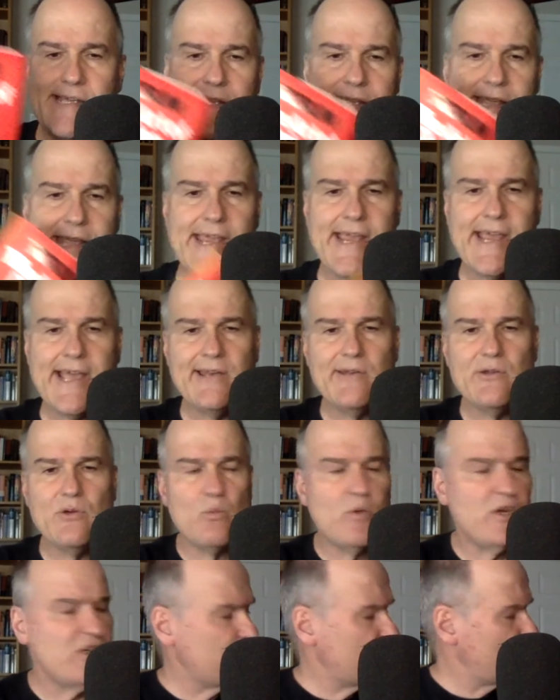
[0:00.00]
And
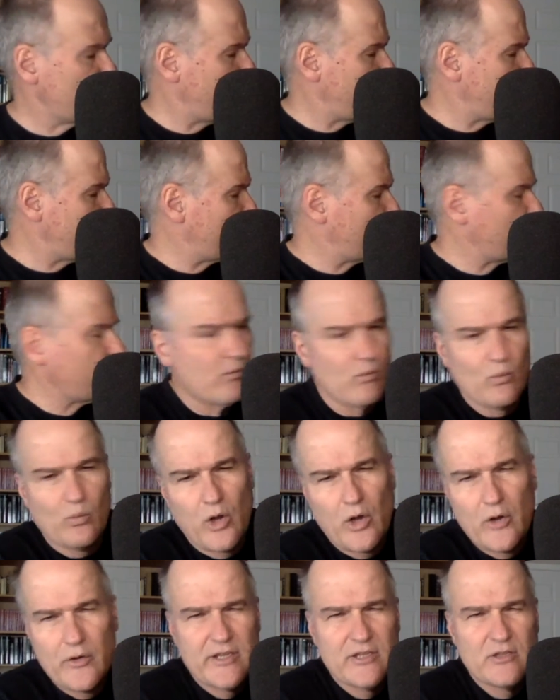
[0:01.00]
when Schwaber
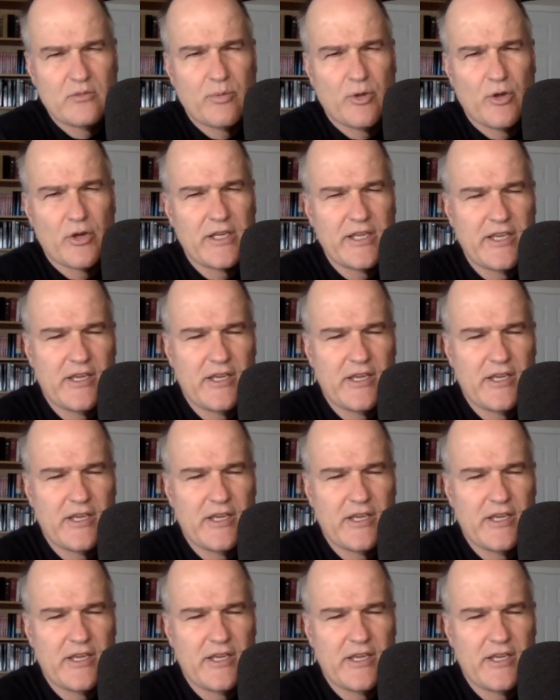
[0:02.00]
wrote his book,